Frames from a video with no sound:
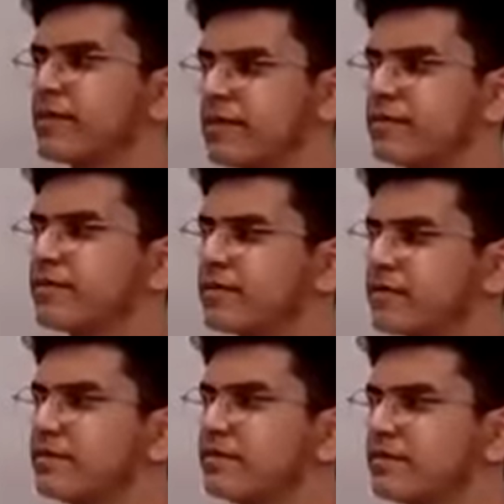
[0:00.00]

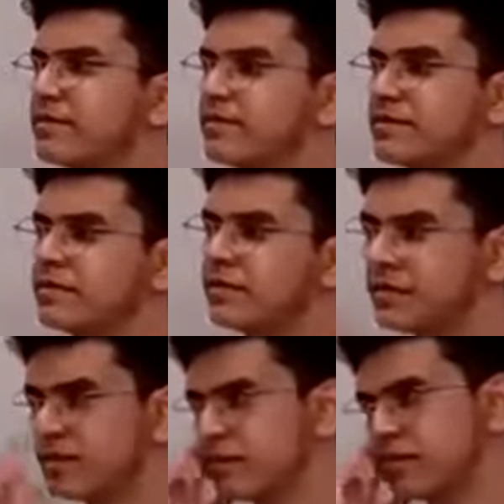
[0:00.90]

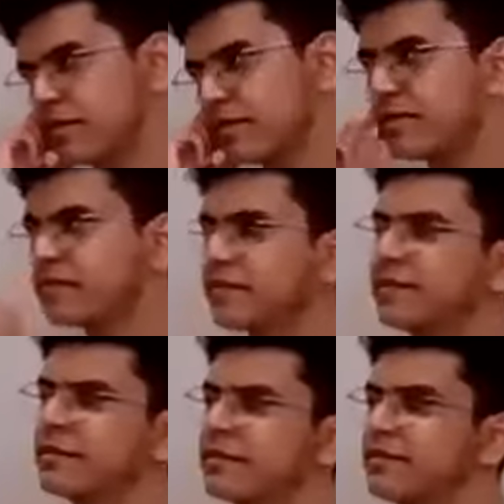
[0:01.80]

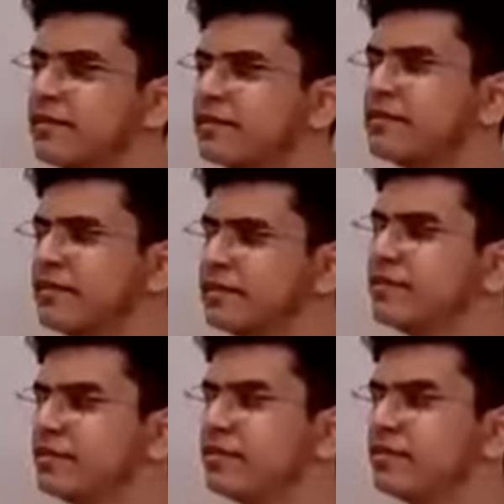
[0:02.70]

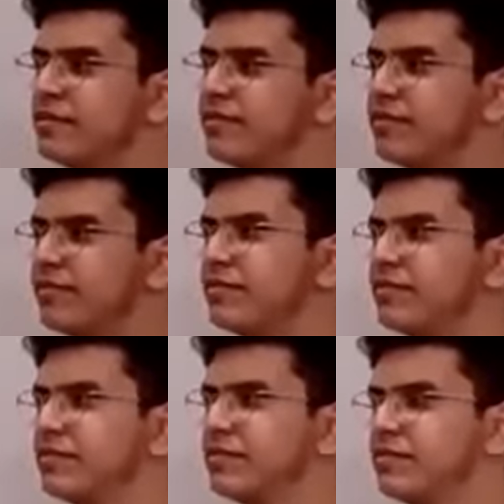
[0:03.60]

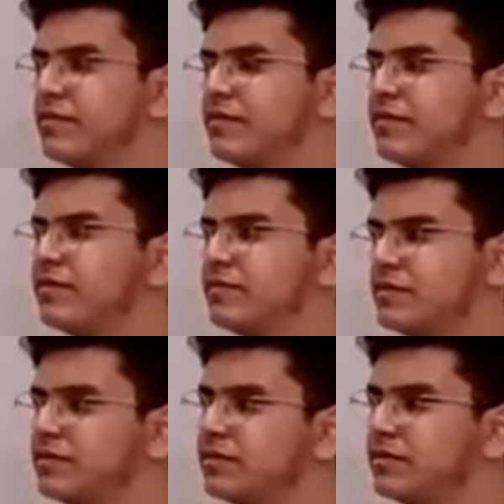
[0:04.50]

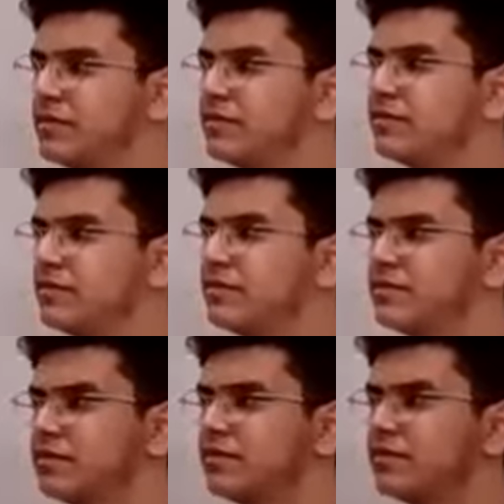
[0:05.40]

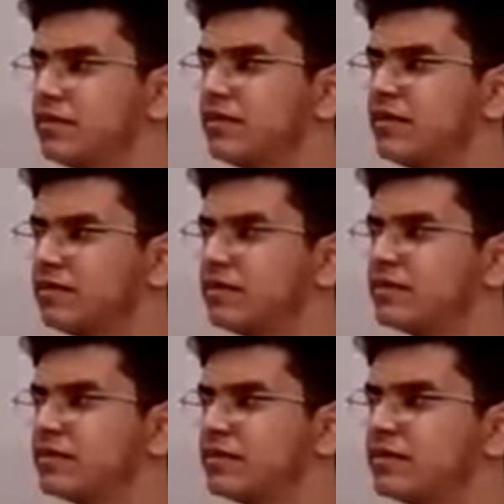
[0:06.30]

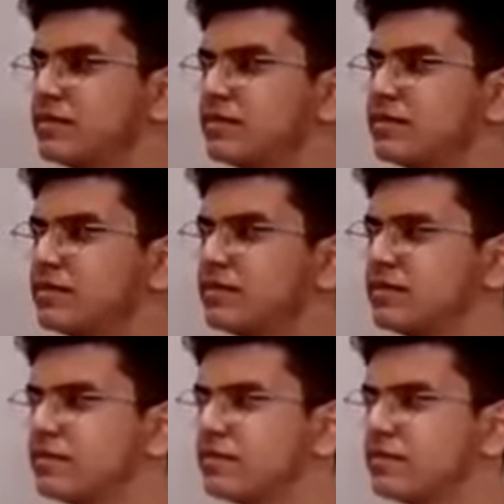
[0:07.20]
This person isn't speaking.